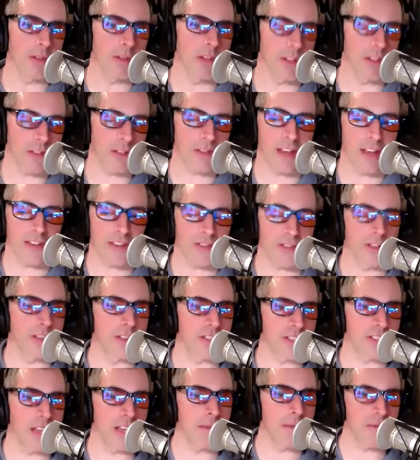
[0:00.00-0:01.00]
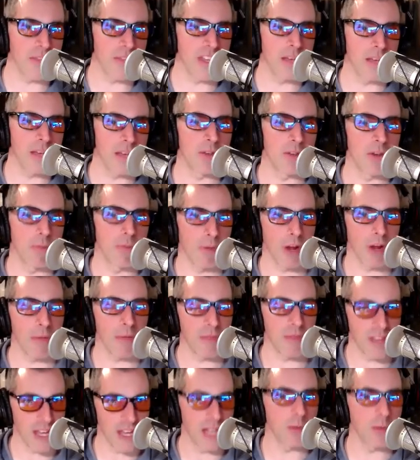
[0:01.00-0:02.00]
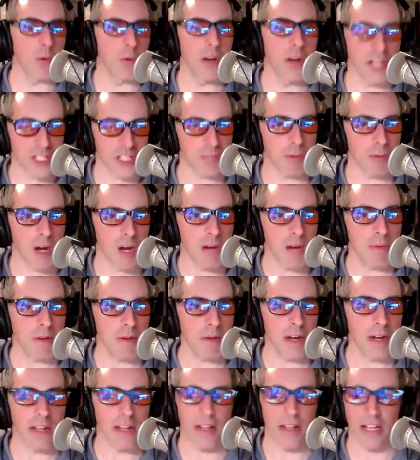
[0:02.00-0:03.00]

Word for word: This is actually on the same theme. You brought the N one experiment, right?